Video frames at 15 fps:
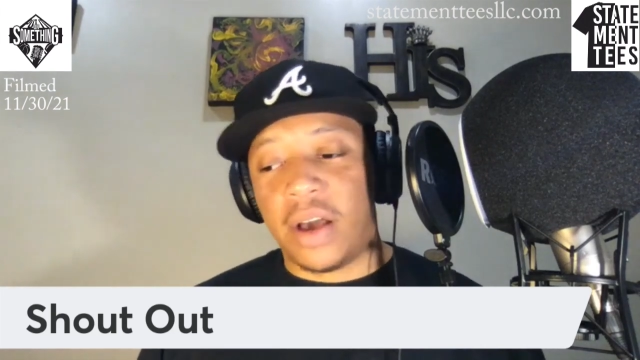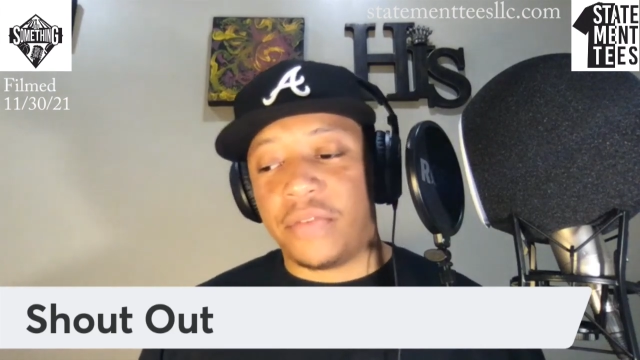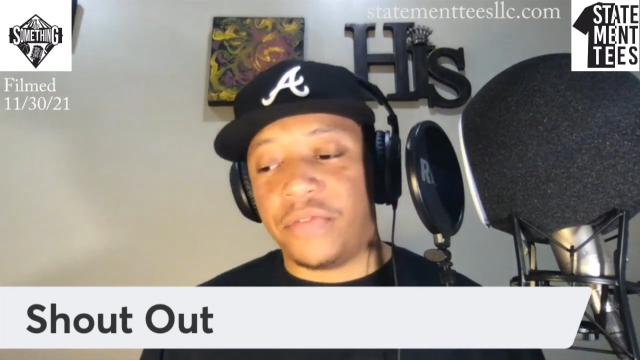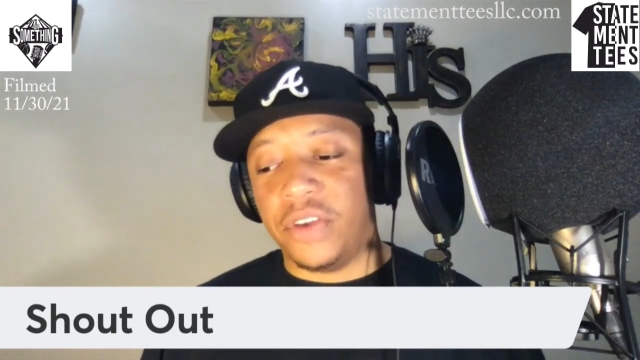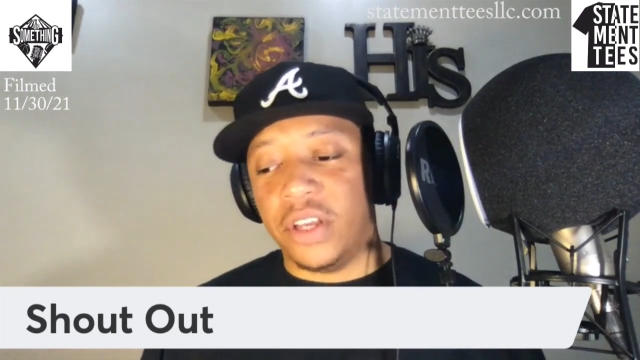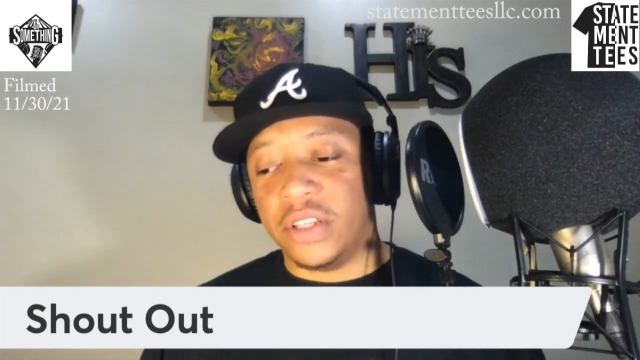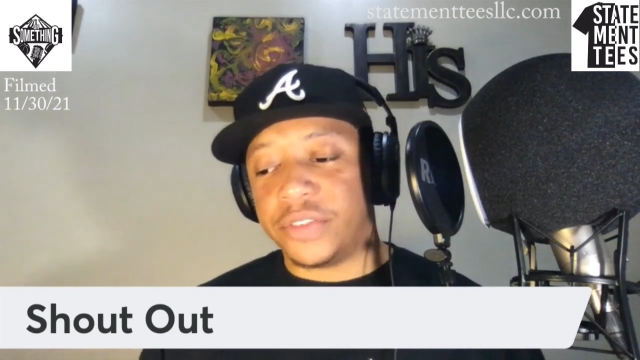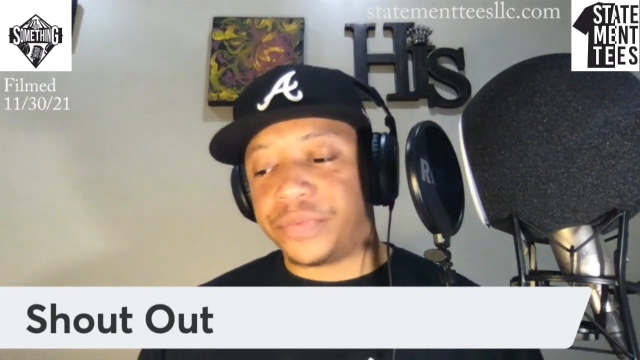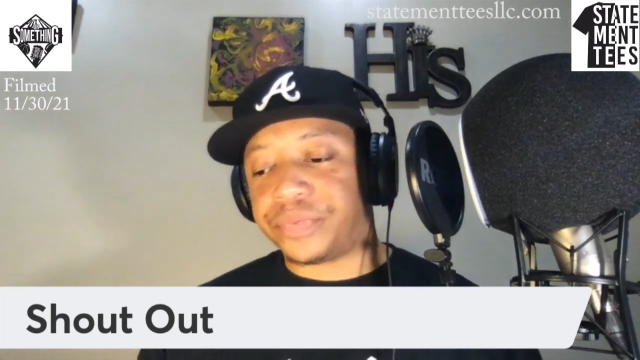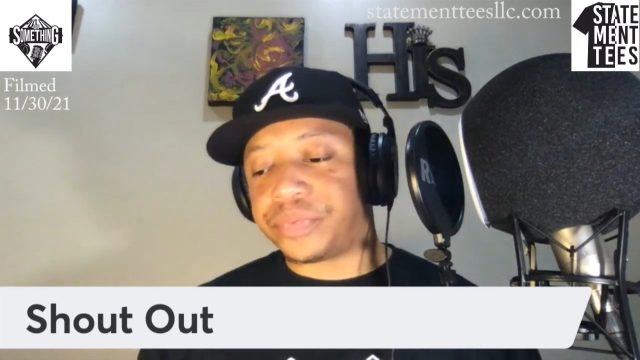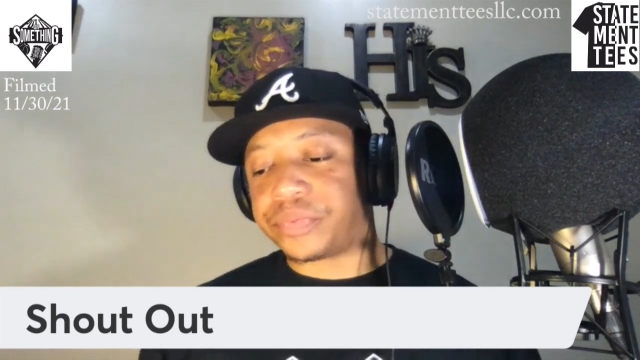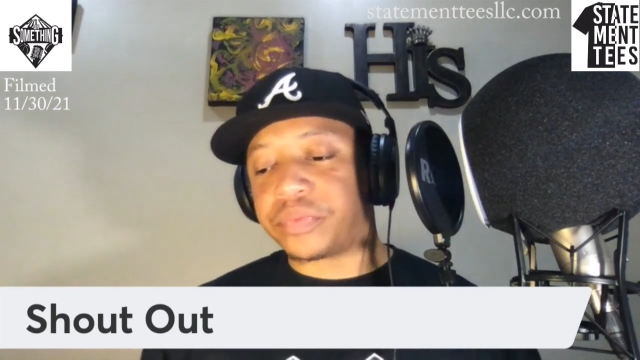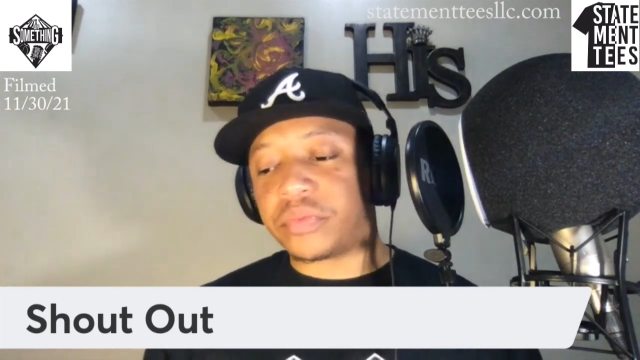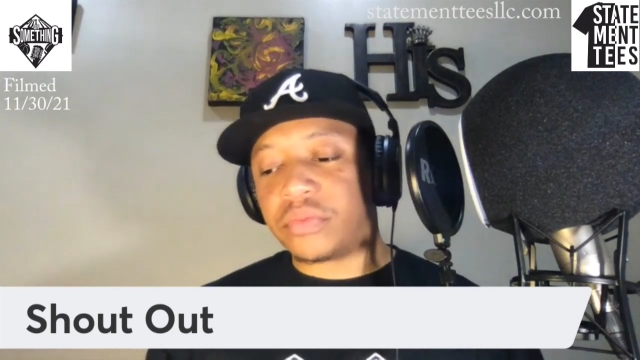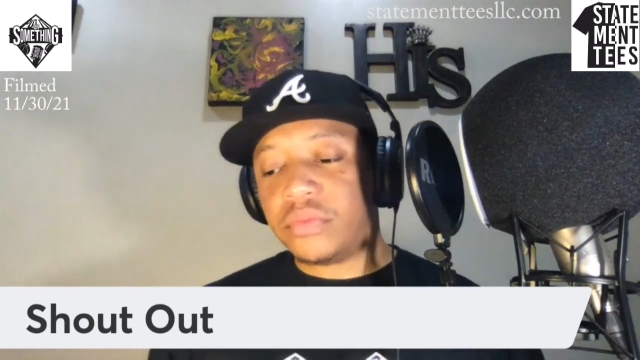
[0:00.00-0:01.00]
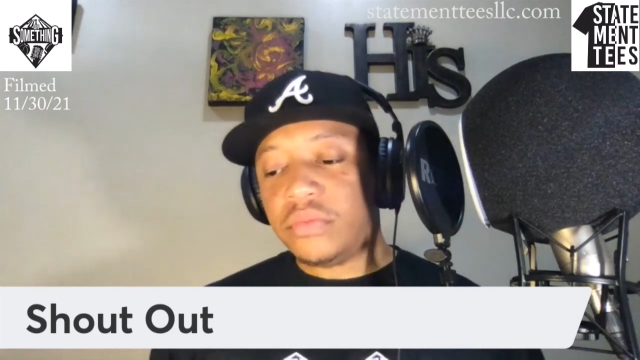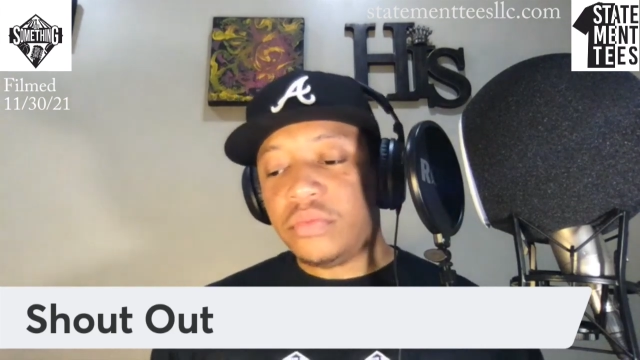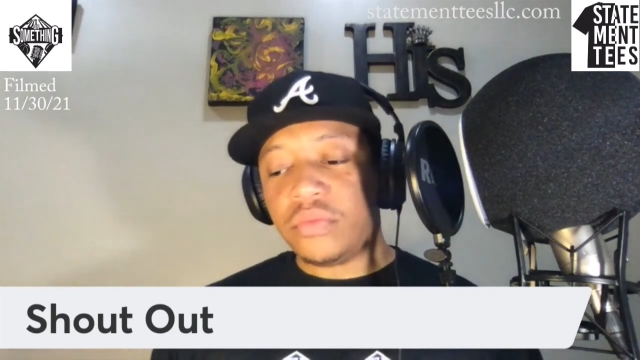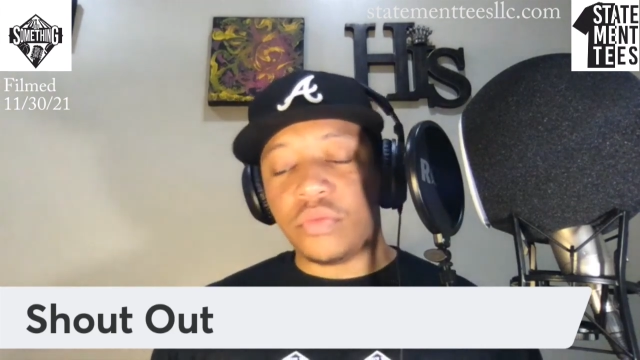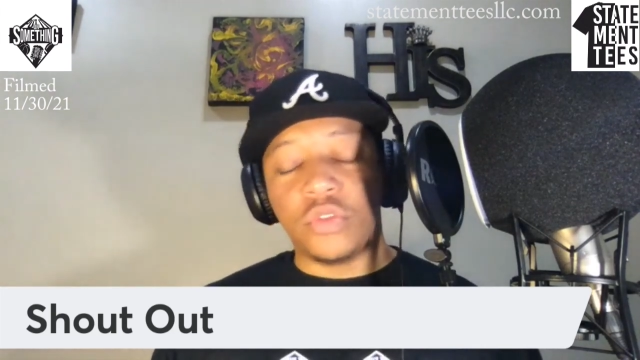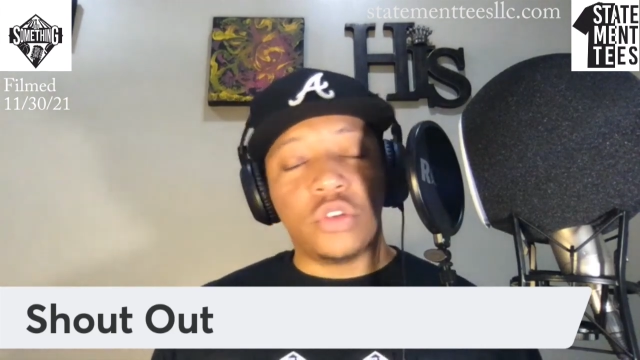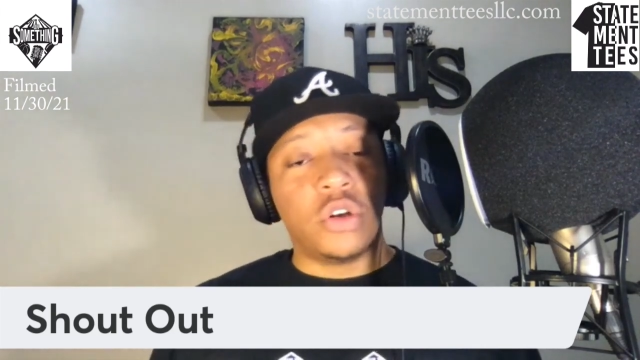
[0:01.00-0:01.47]
offense.
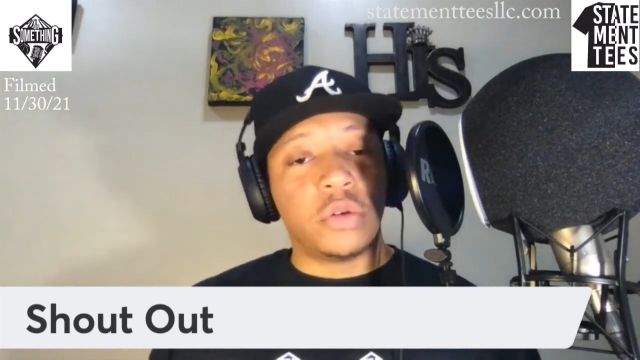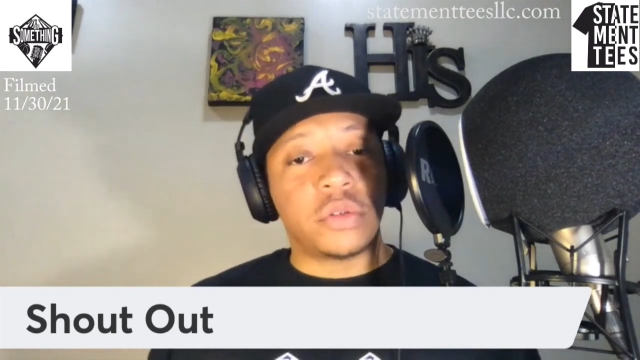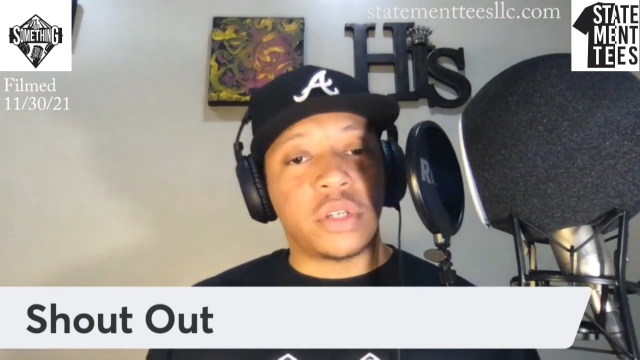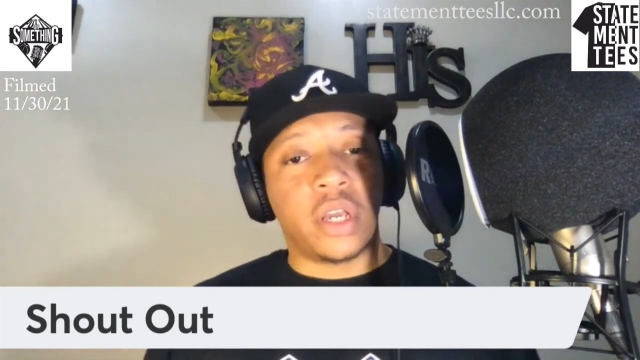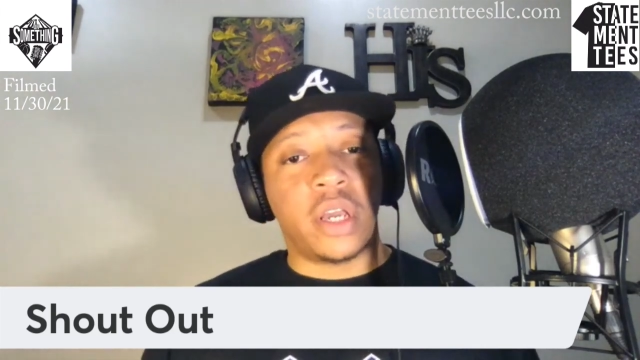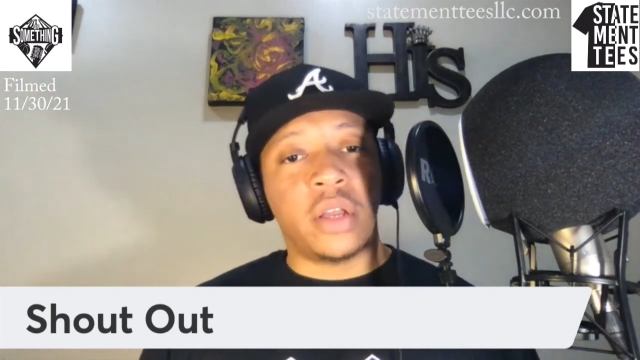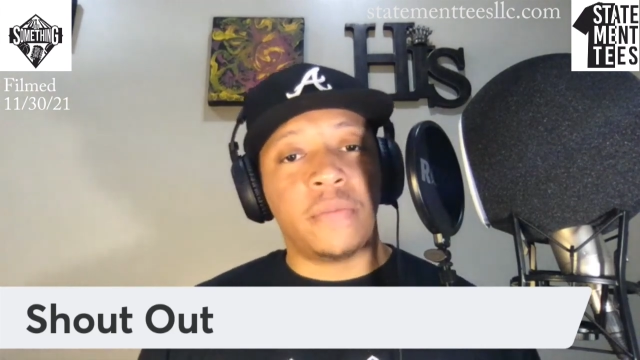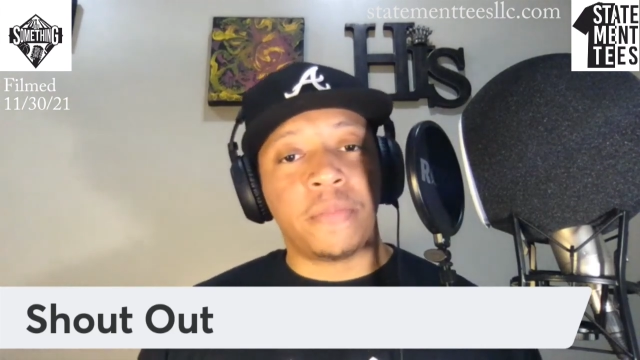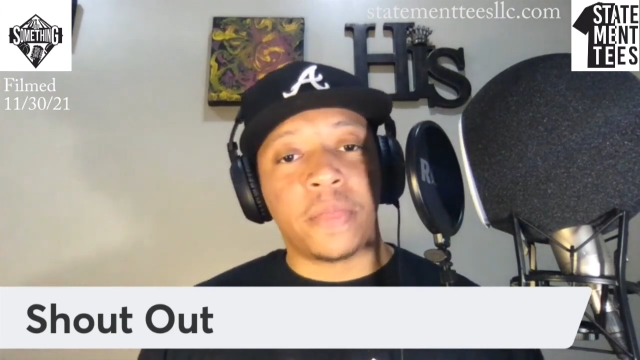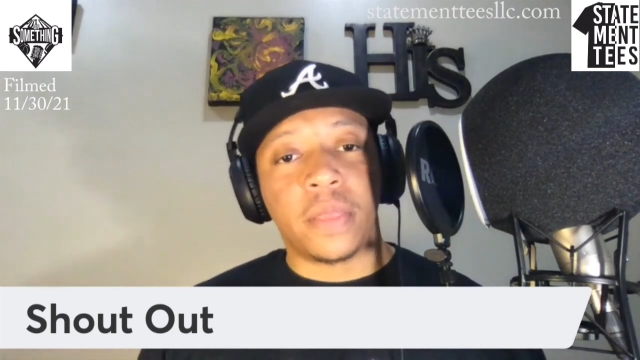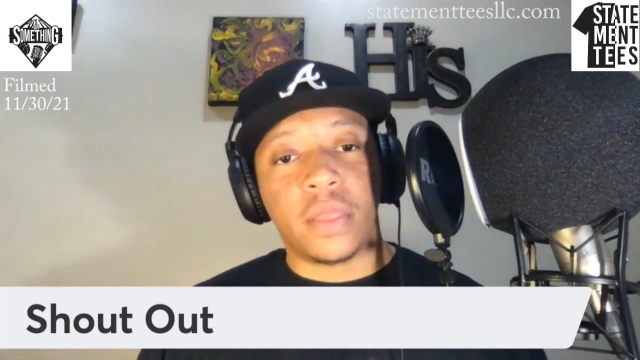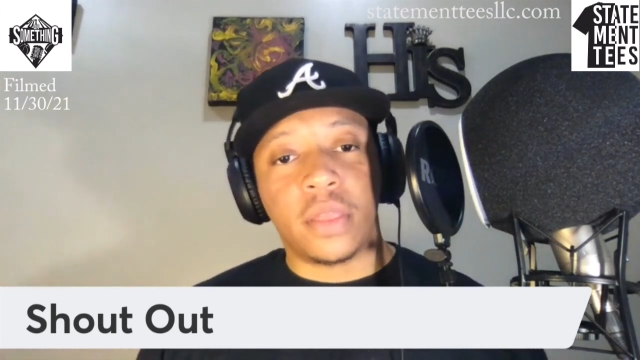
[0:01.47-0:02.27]
You know what I'm saying?